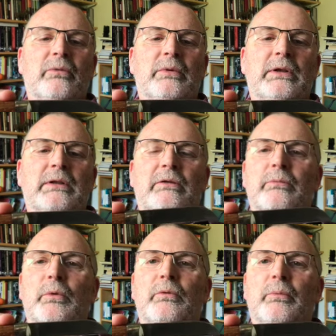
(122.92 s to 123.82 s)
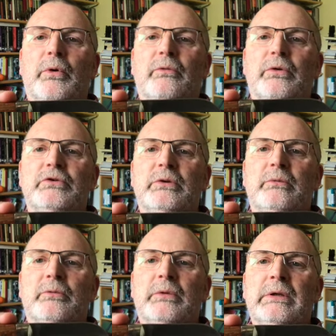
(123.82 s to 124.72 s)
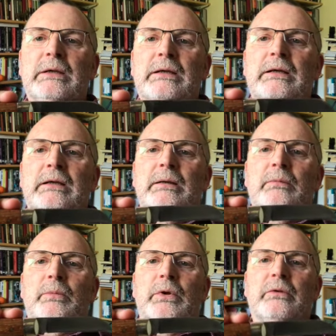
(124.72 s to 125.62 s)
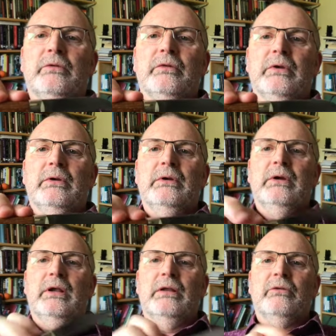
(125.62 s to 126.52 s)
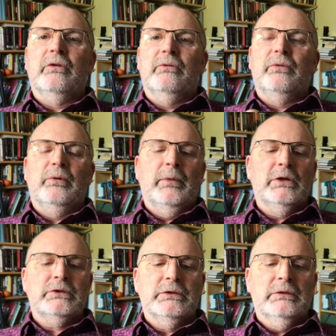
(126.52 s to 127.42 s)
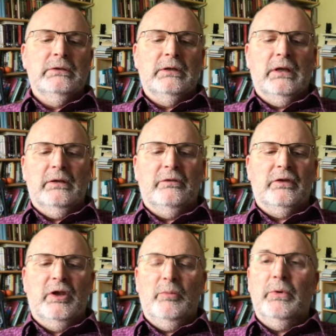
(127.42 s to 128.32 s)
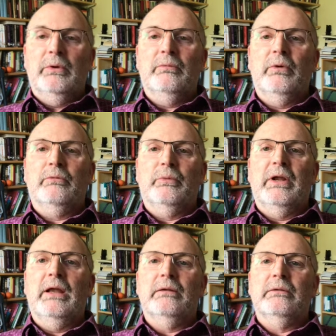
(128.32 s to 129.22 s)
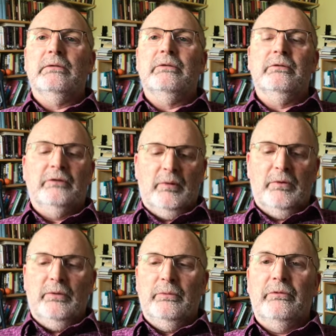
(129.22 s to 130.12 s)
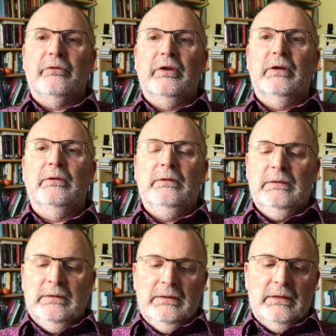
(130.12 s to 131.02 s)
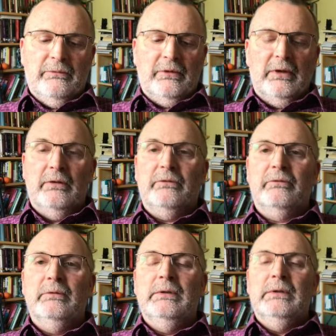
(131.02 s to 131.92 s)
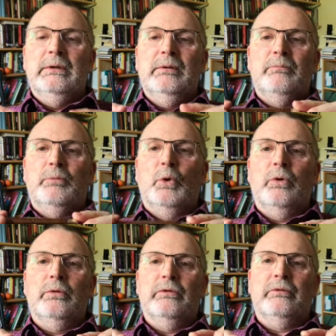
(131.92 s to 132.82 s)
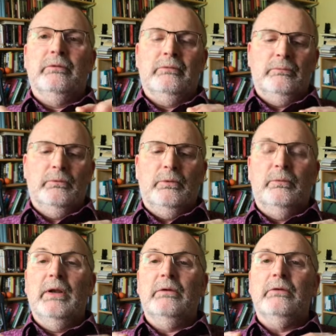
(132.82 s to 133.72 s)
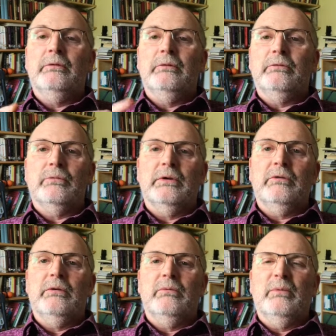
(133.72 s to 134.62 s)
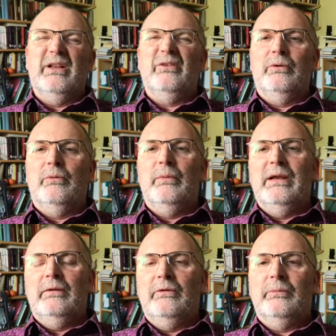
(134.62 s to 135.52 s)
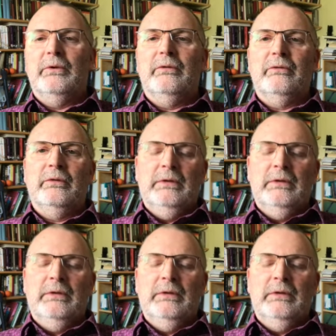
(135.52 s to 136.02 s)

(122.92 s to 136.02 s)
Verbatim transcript: really, it's more of a modified sheep's foot. But uh, I like this knife very much. Again, it's a keeper, rosewood handles, same deal with the steel and everything else. Pull on this is horrendous. It's really, uh, well, it's not horrendous, but it's